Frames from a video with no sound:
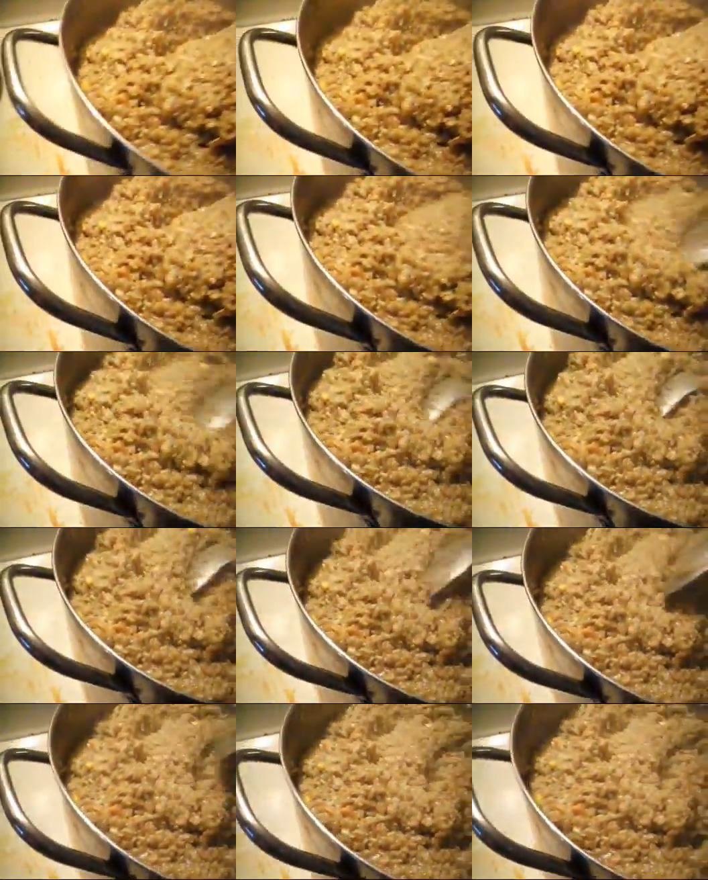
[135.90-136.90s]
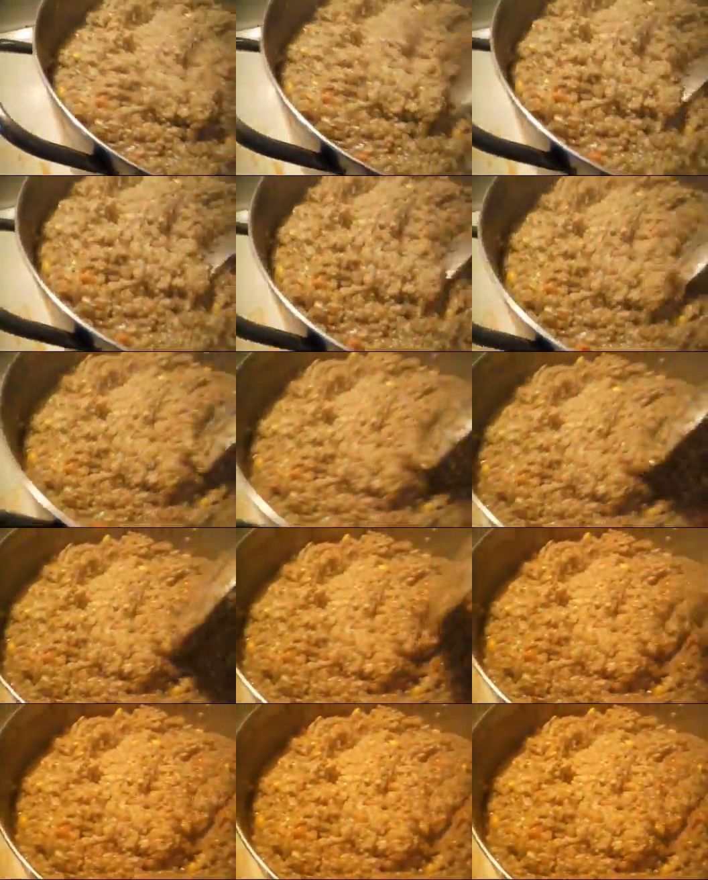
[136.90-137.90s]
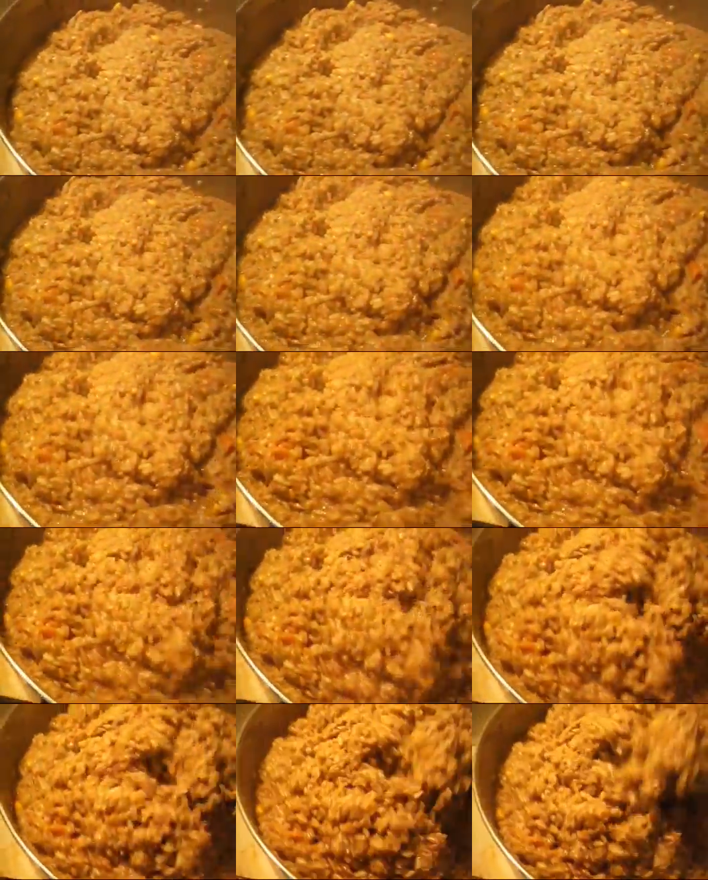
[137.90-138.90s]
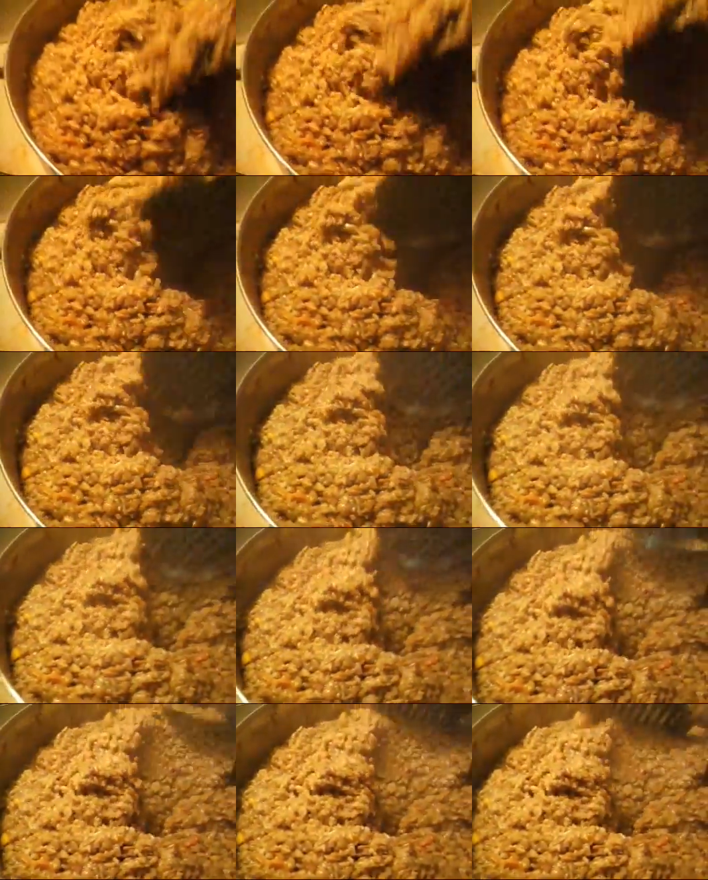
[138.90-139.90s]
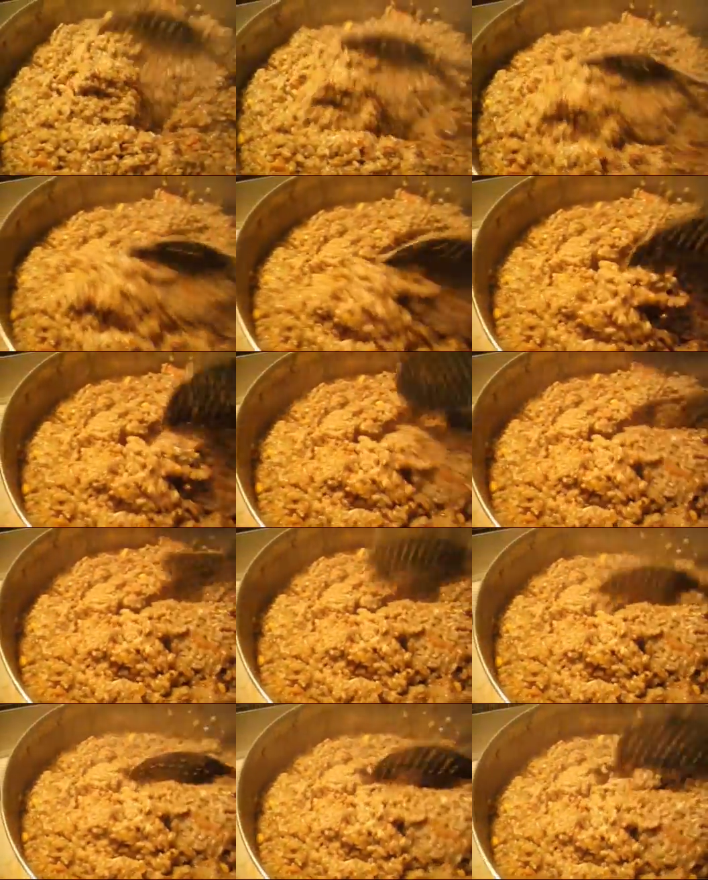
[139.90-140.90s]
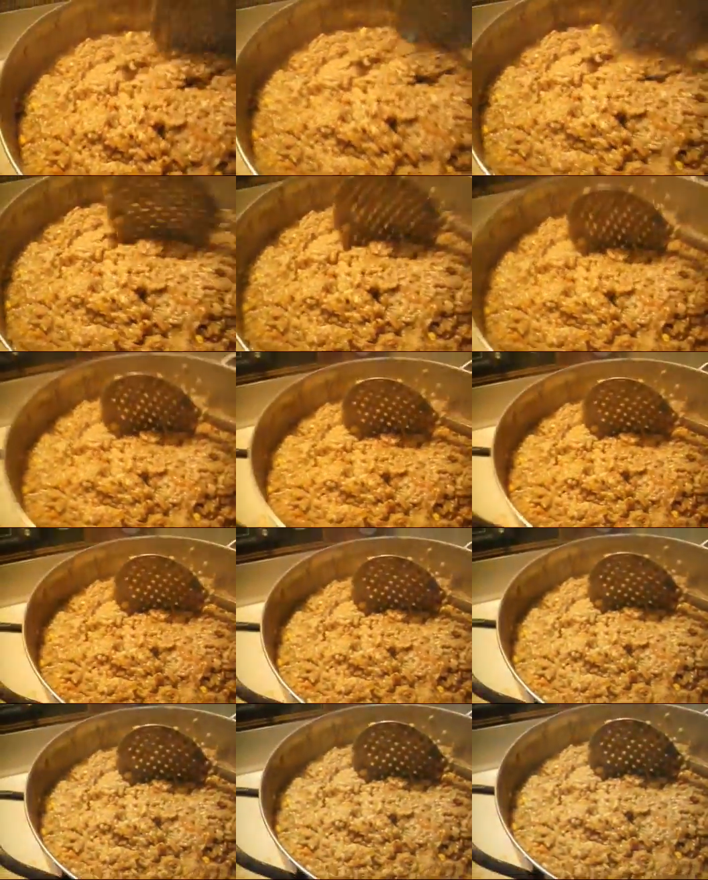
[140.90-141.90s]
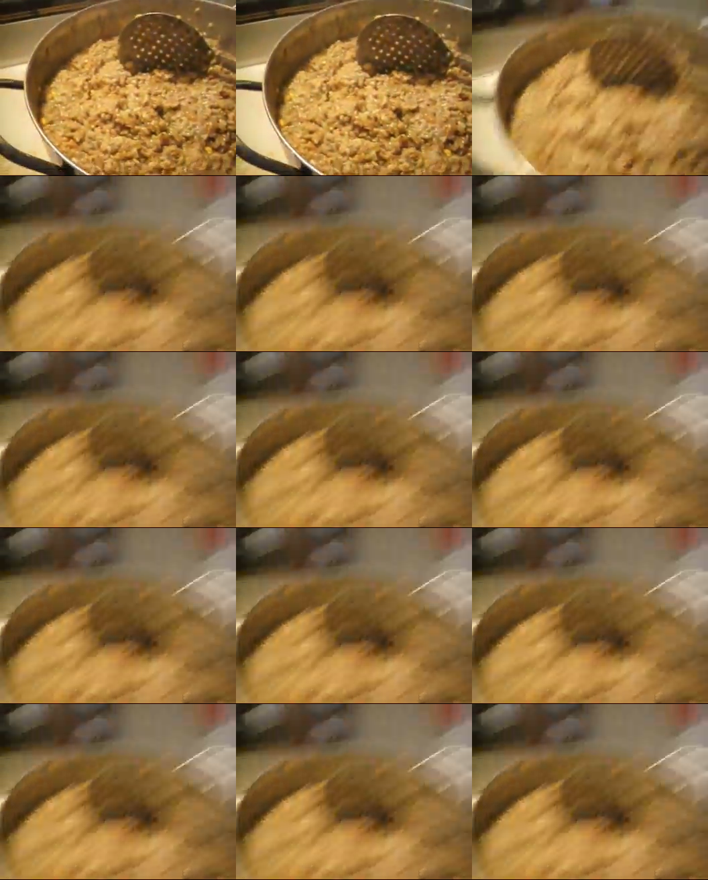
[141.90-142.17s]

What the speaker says: Nobody's mouth can be seen.